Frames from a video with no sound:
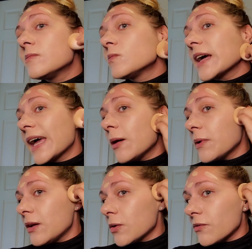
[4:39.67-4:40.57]
I can't be
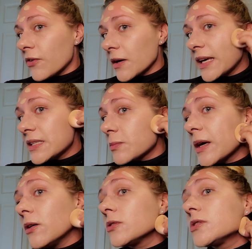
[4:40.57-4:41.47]
doing funky
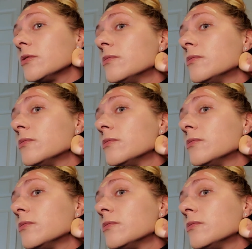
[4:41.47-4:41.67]
smells.